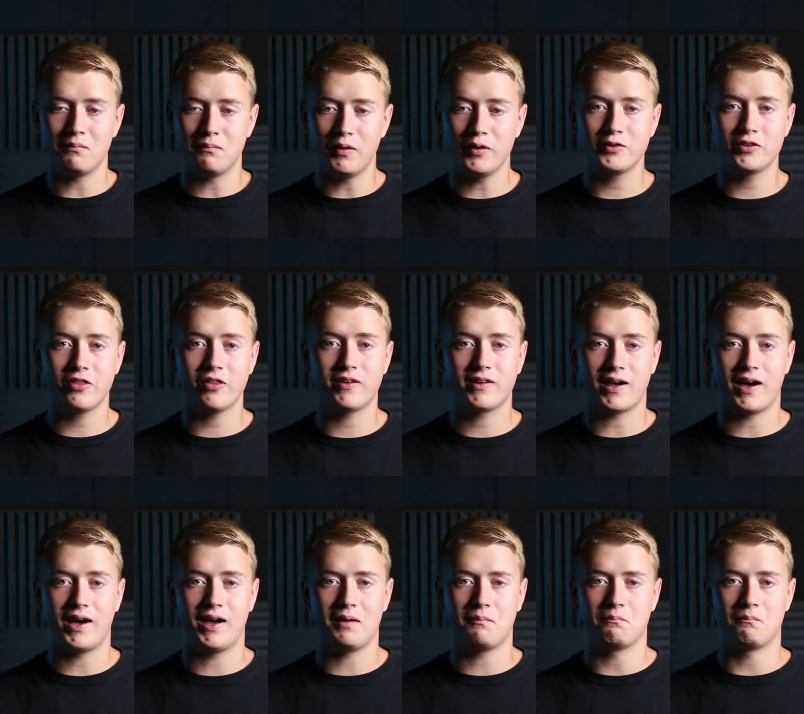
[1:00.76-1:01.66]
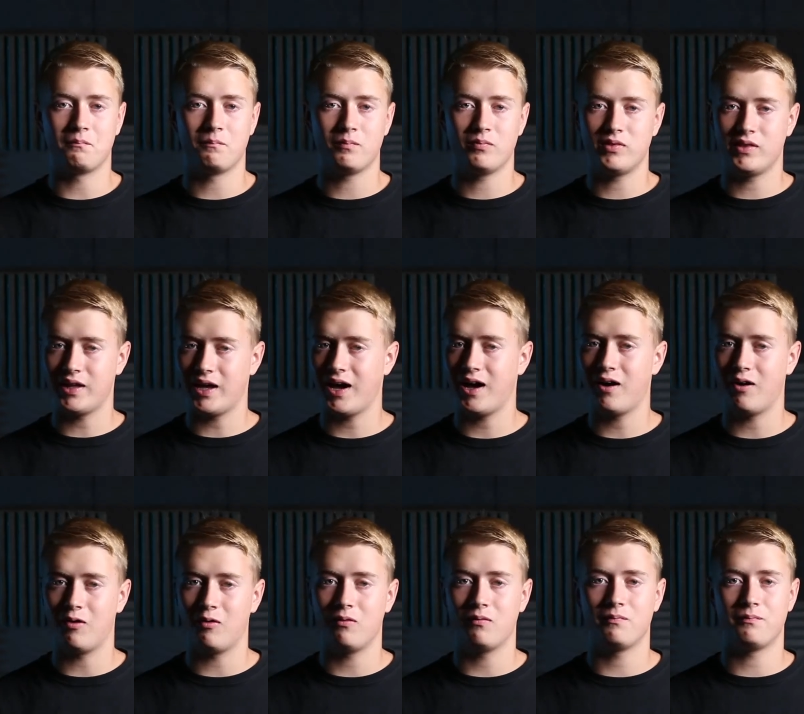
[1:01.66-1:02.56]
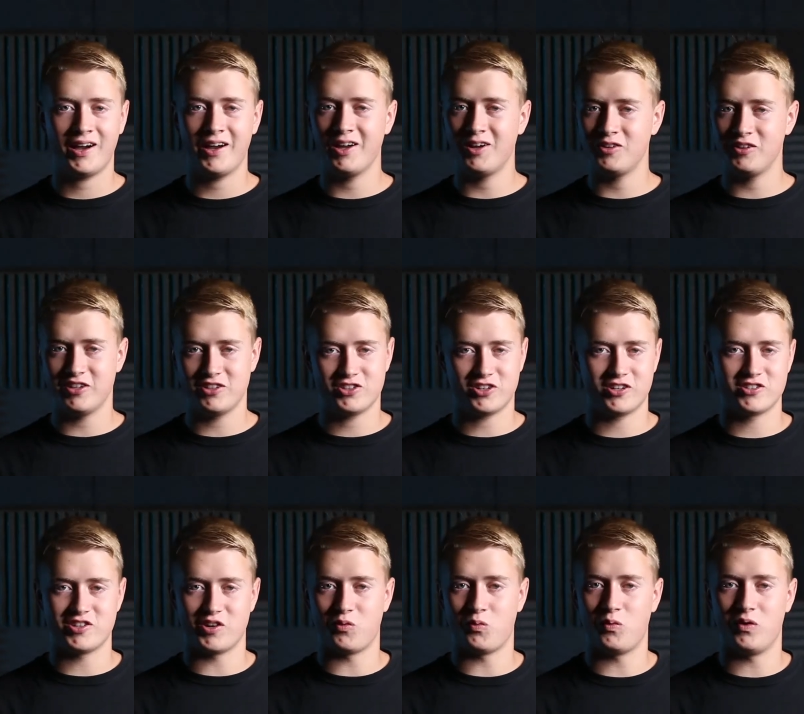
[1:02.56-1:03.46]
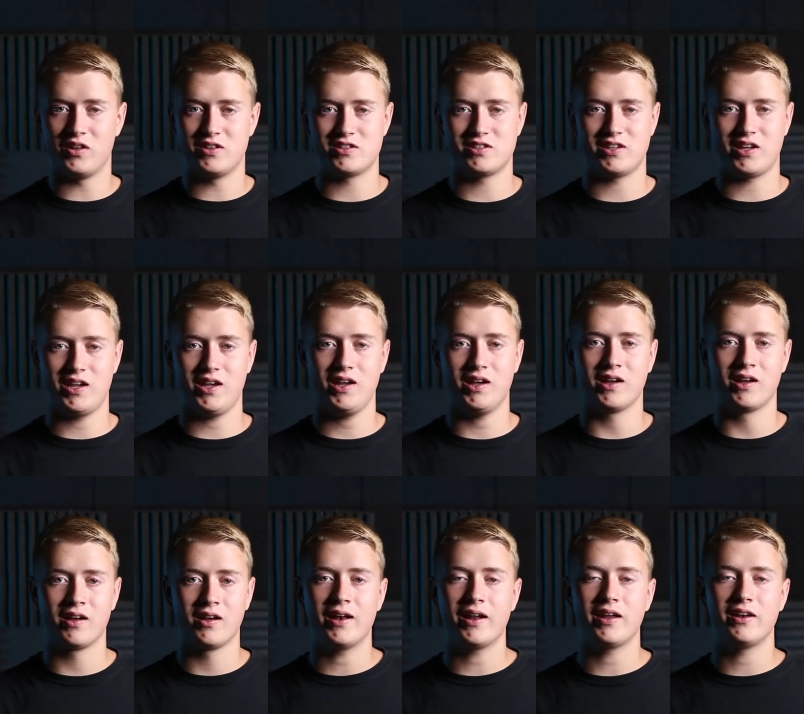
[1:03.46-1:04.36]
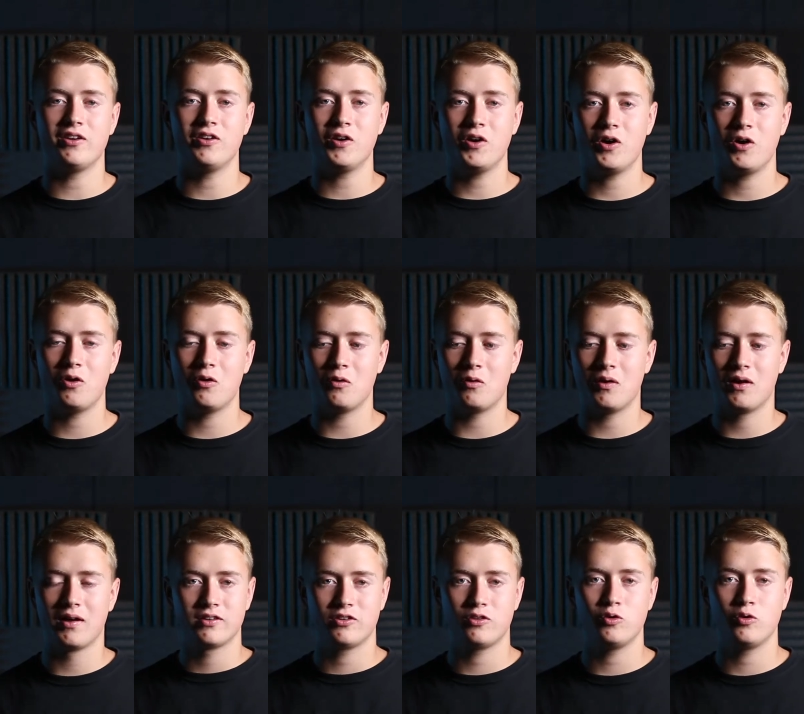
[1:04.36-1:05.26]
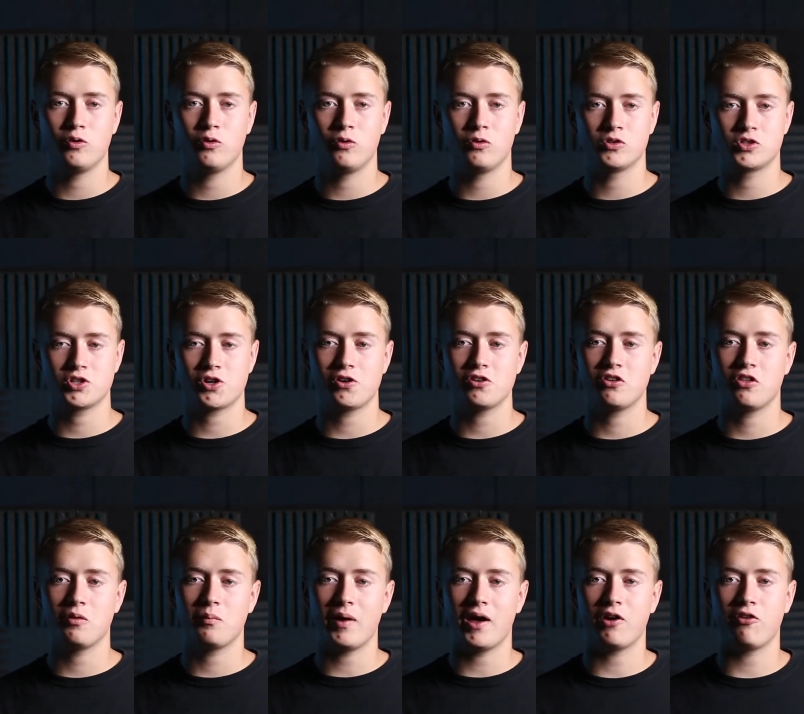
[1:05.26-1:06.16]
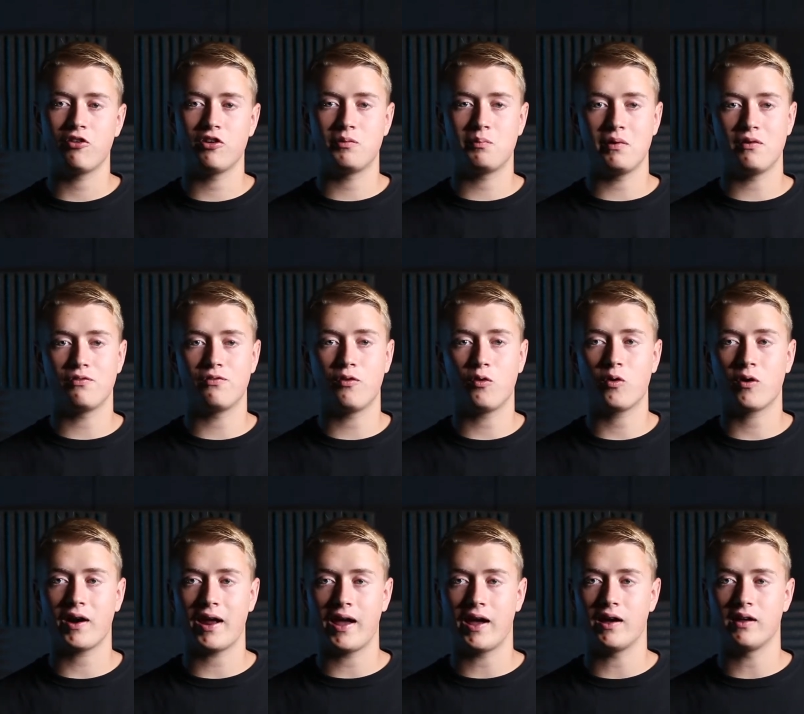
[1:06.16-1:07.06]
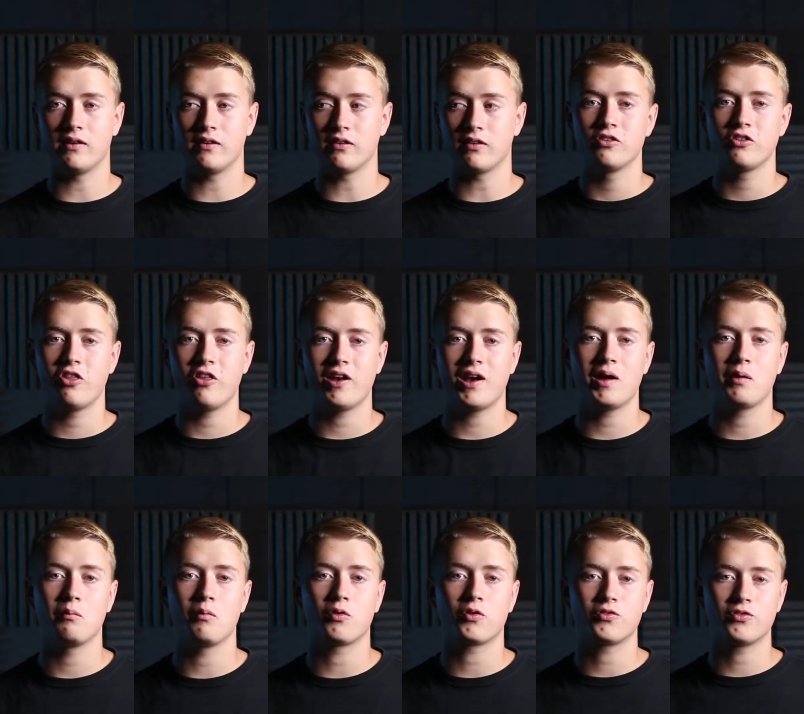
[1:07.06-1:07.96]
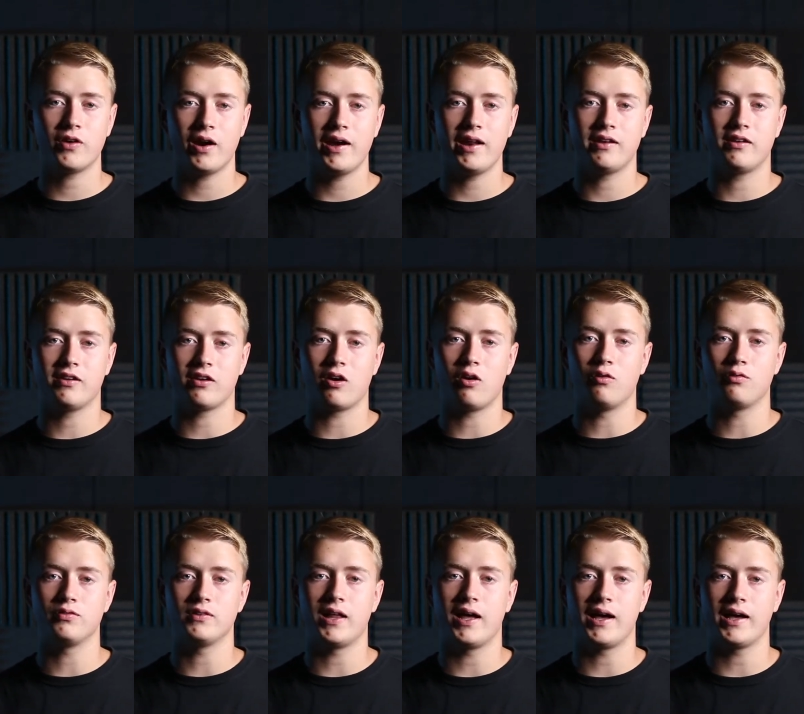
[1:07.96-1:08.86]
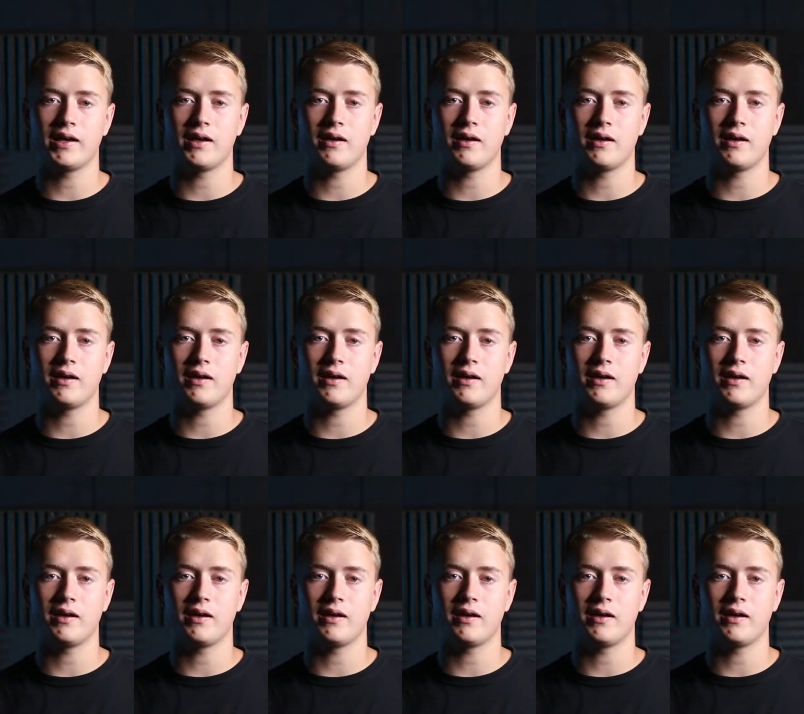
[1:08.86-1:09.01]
most of the time, now I only charge at 1C, and I know to charge the batteries beforehand, so then I'm ready to go fly.